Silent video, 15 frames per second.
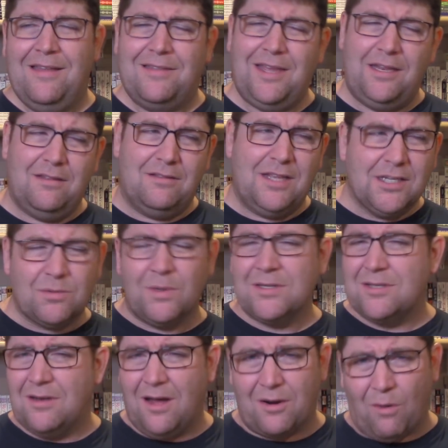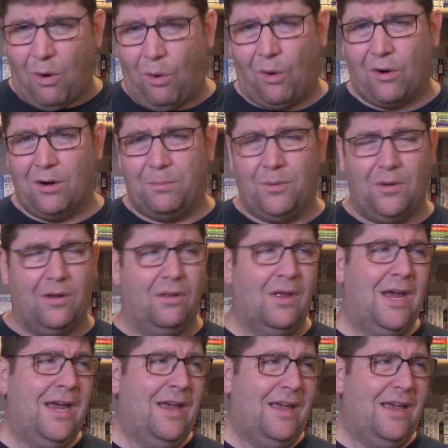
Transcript: then this one's not horrible.